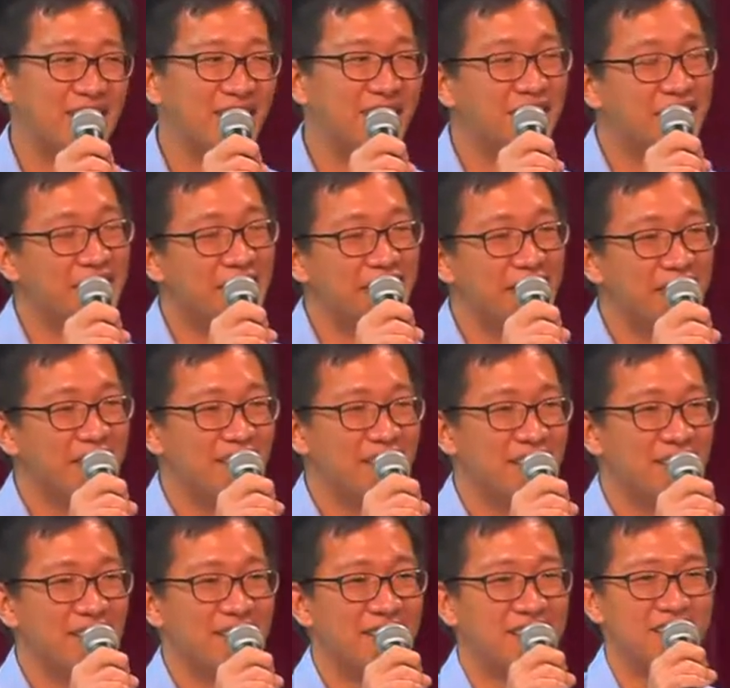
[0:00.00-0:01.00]
When
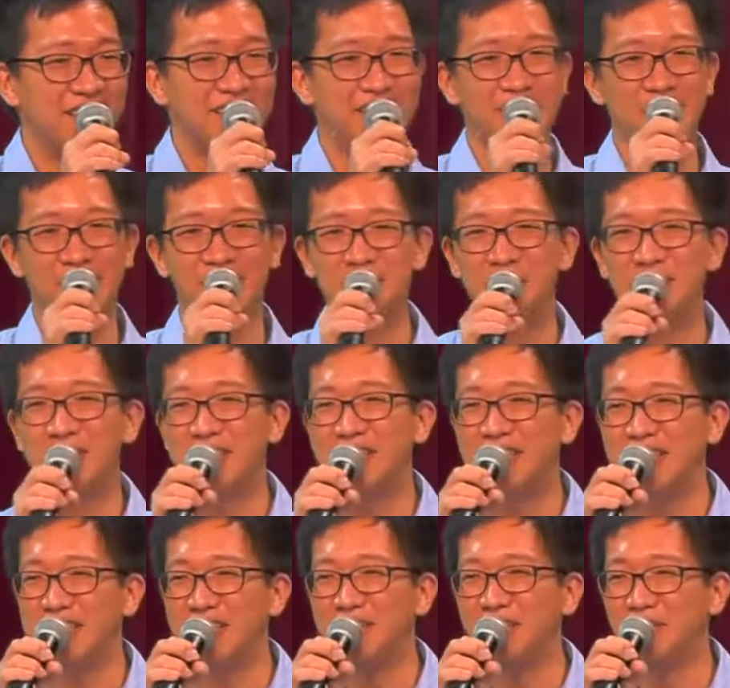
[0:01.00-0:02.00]

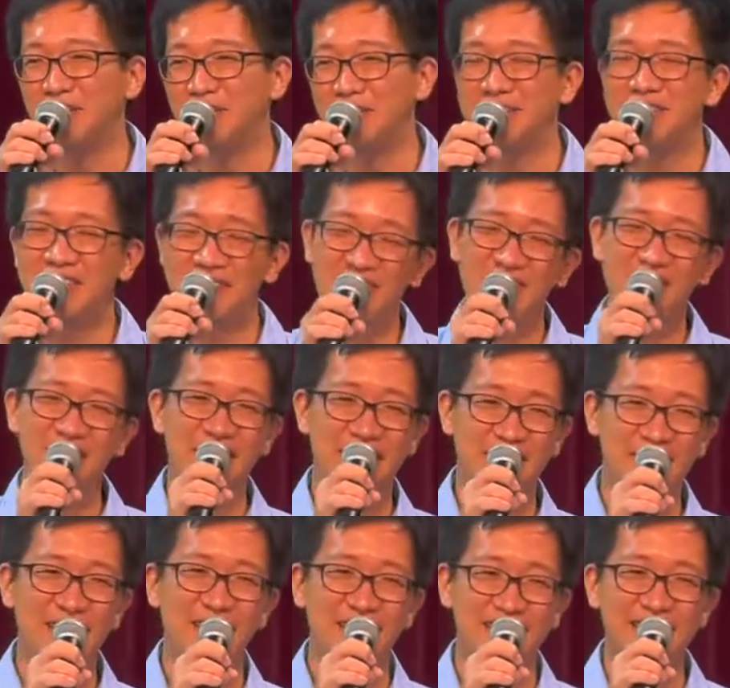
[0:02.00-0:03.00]
nobody knows. In this
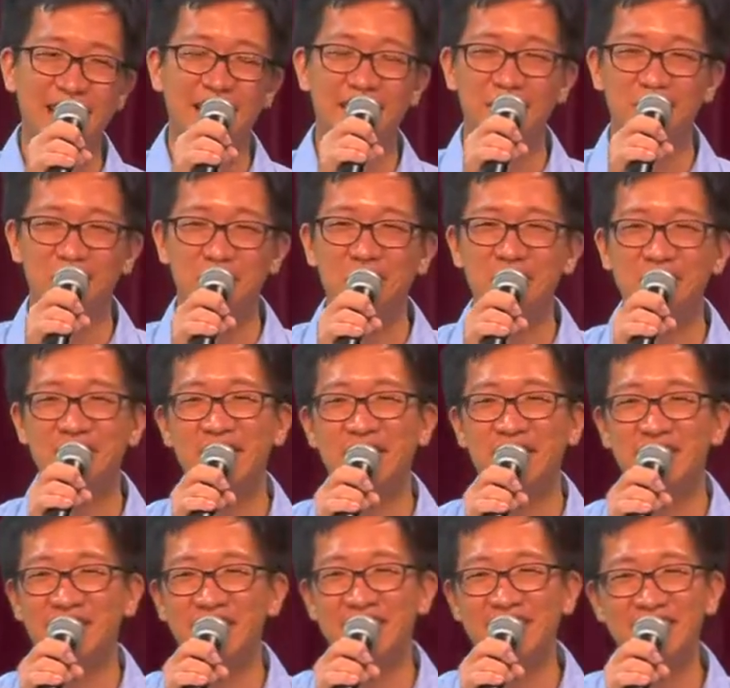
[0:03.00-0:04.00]
case, the son knows,
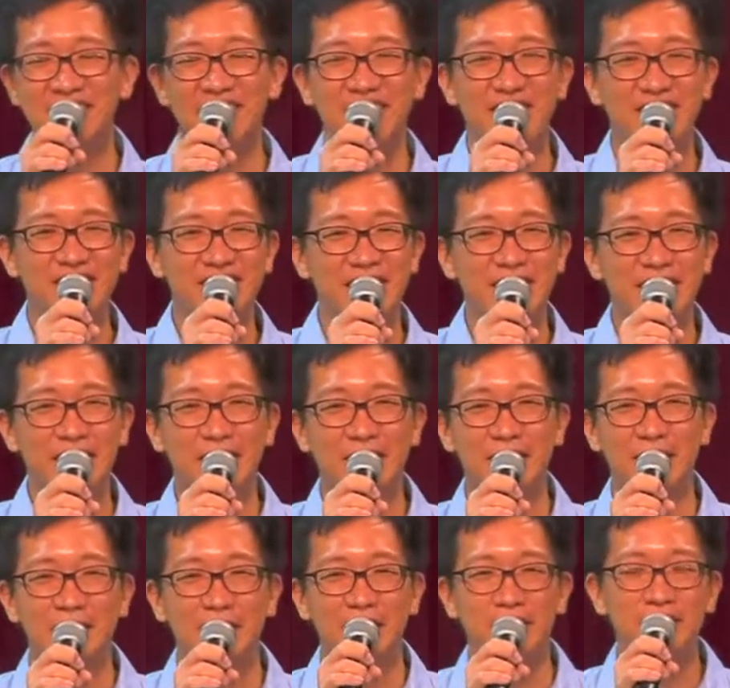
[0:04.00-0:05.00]
lah, right? So you're setting
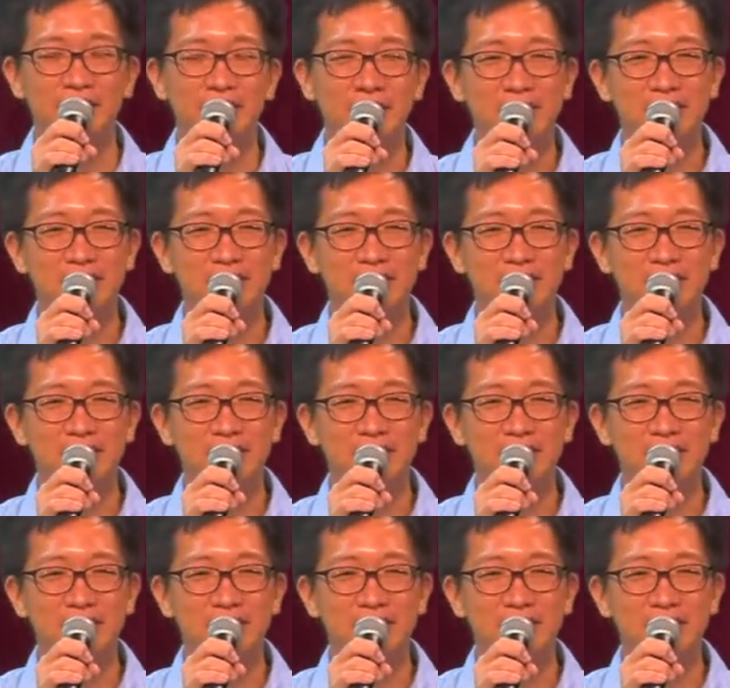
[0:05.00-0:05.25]
a,